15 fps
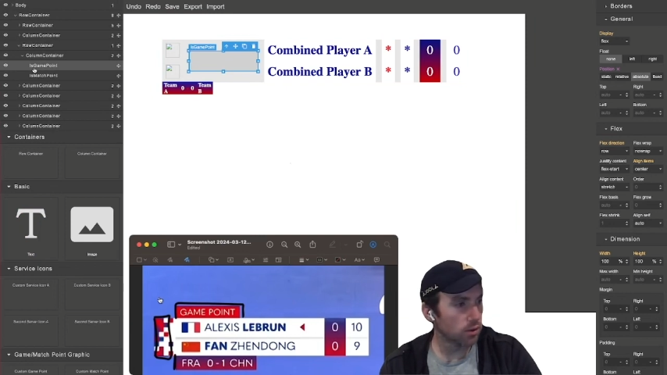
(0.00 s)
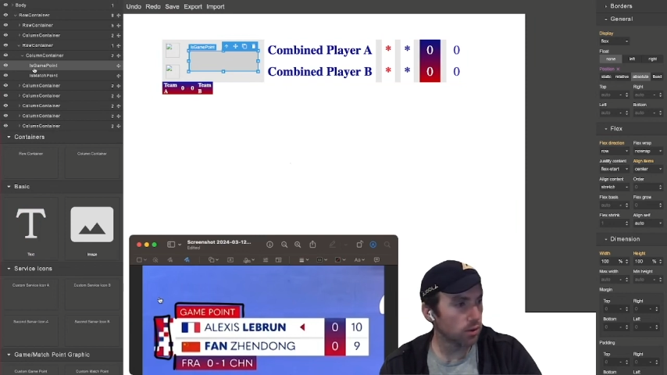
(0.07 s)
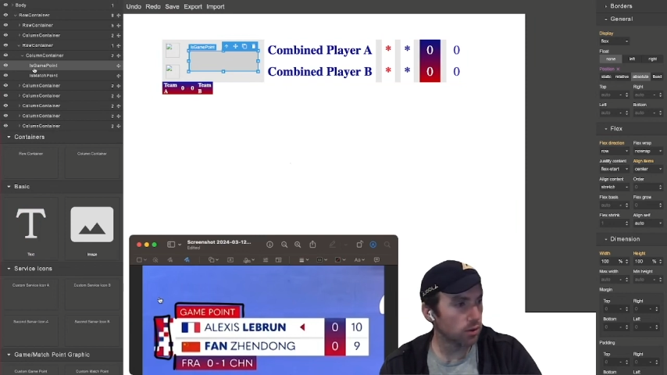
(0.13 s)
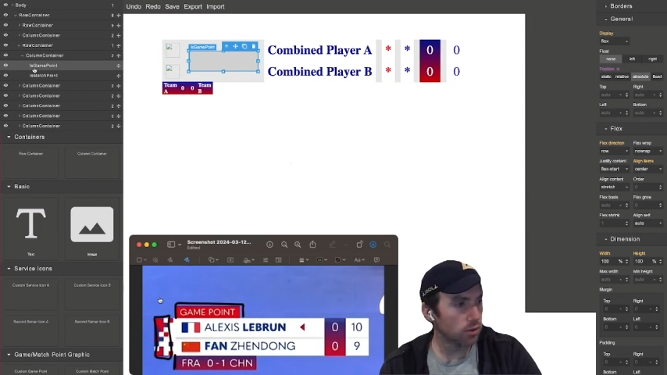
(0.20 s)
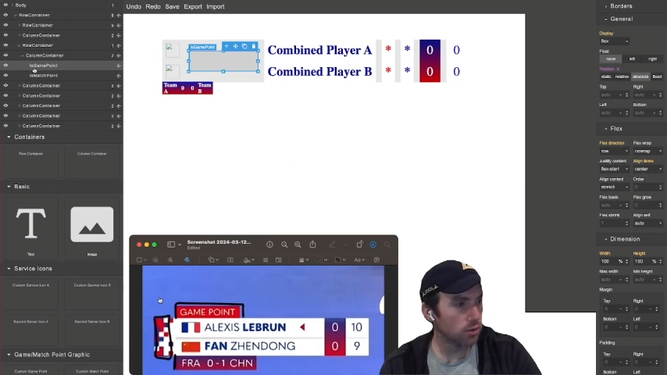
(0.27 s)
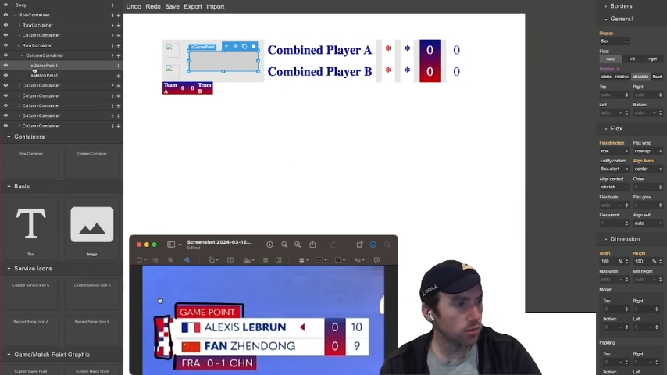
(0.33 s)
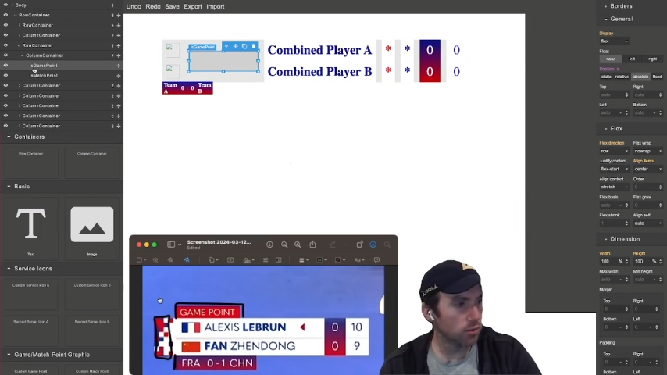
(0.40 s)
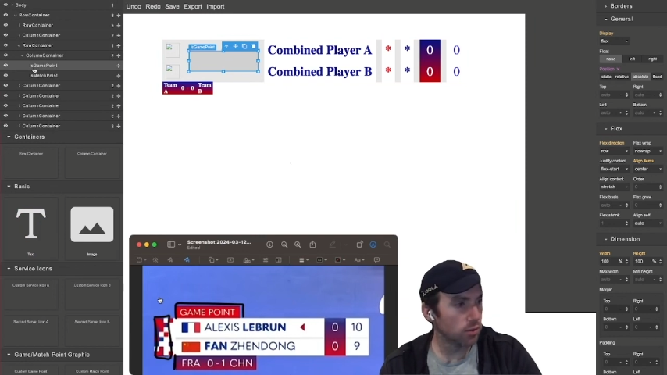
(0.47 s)
to
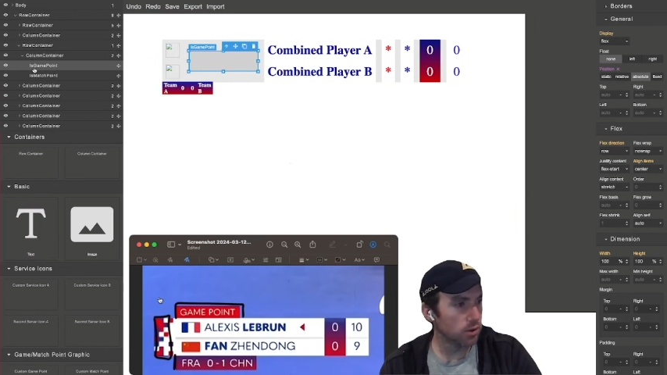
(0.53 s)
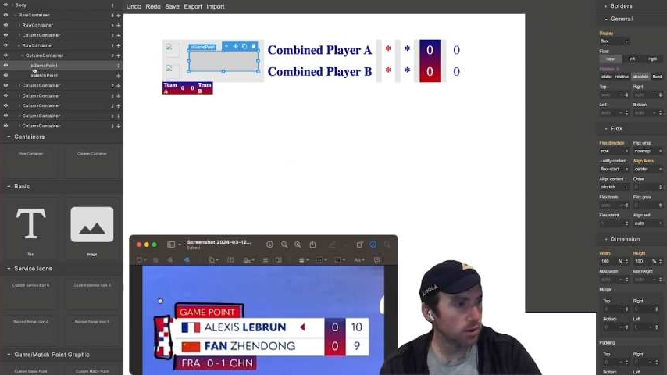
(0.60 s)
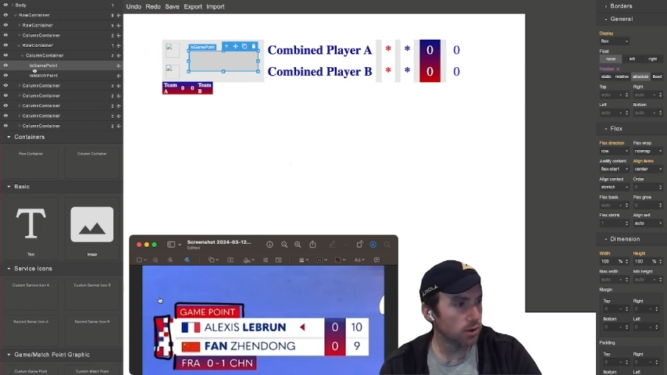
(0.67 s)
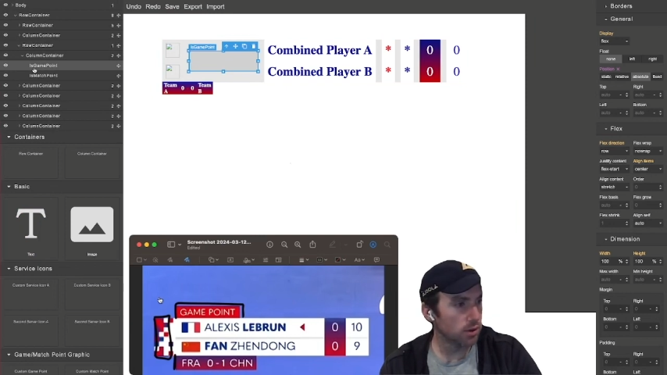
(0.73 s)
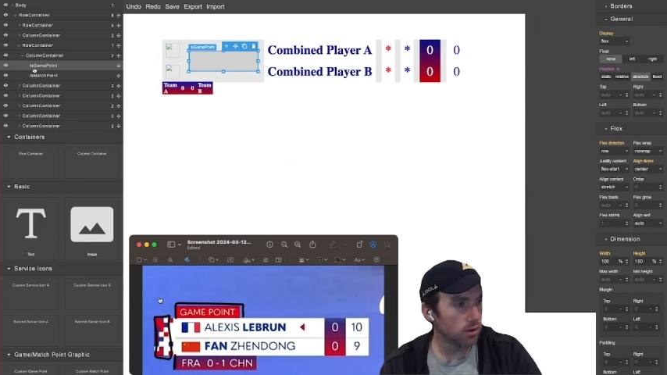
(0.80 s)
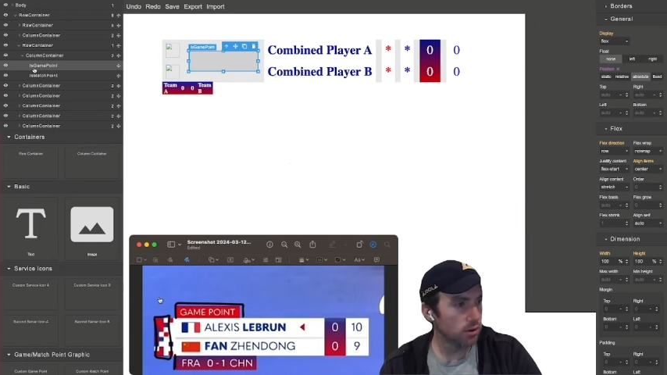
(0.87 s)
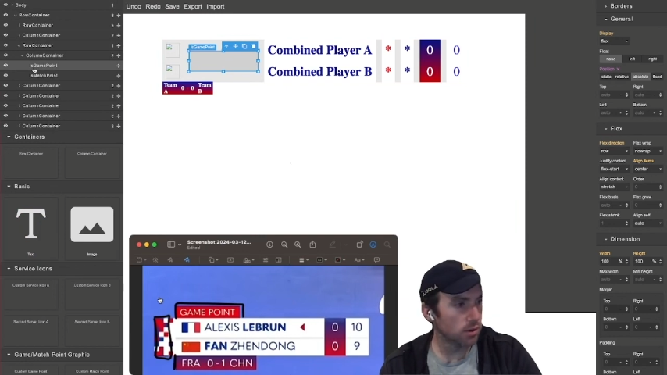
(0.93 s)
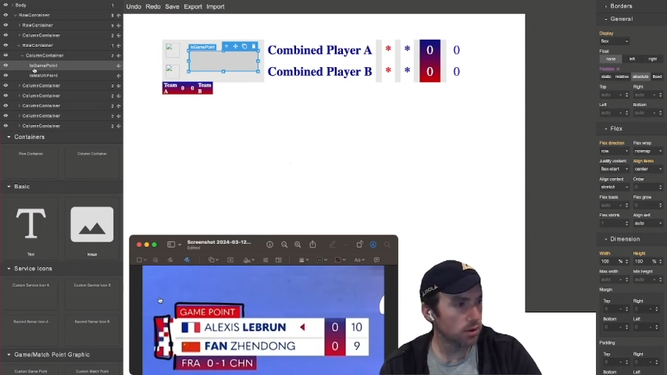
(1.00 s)
do
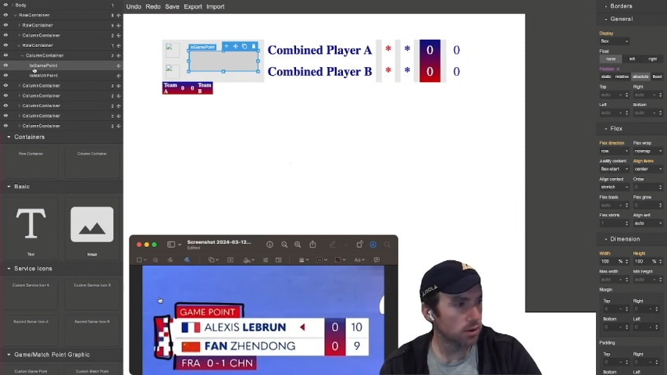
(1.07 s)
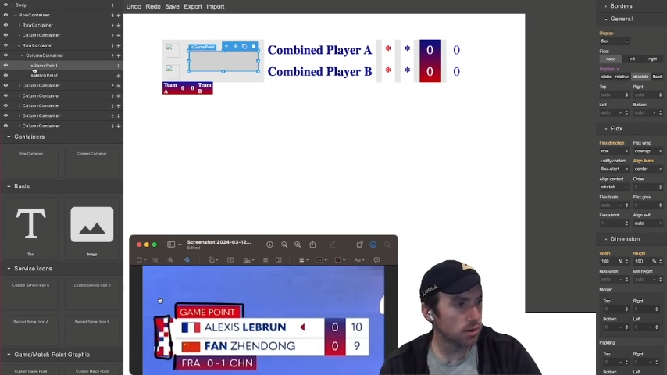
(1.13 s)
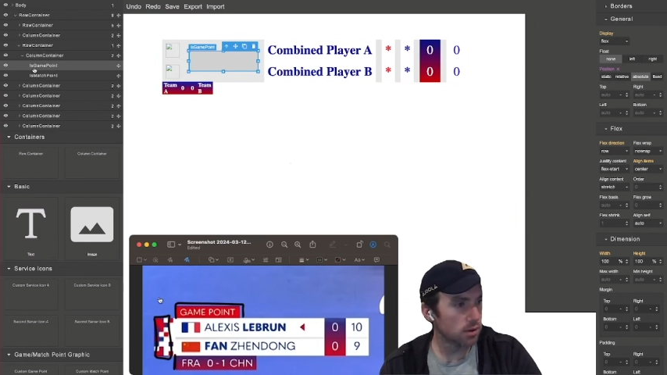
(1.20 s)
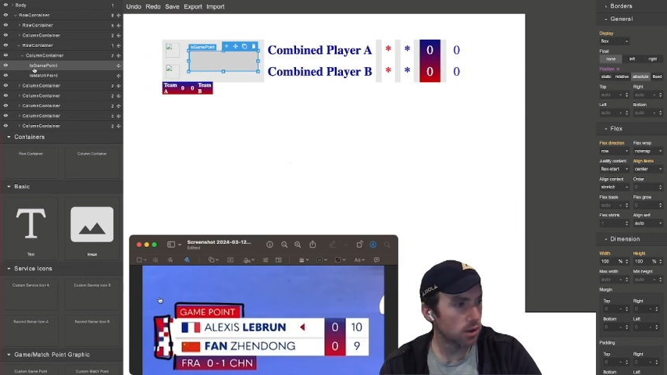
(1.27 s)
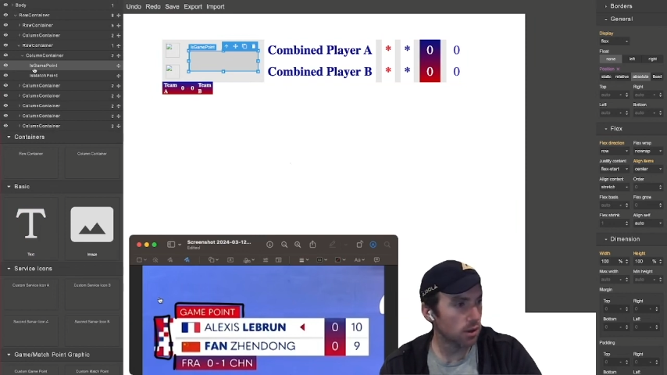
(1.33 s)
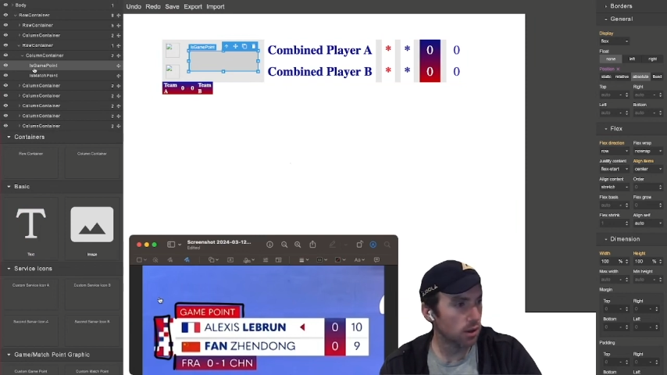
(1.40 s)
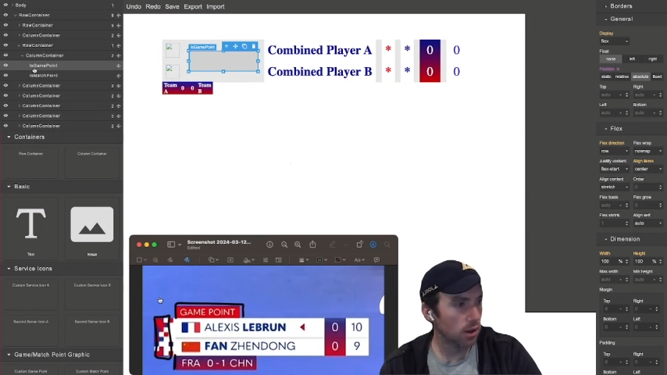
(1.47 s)
is,